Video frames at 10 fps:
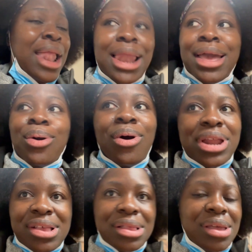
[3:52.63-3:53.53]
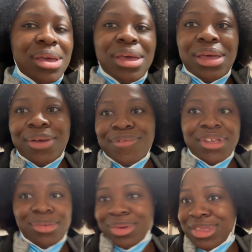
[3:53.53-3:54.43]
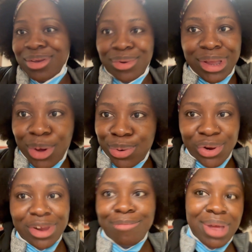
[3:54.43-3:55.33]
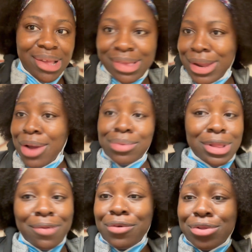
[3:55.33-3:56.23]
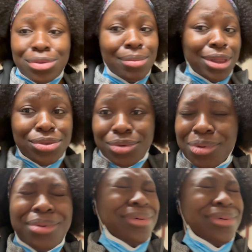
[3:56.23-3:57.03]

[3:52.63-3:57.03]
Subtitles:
Like, honestly, if this was the only option in medicine, I wouldn't have gone to med school.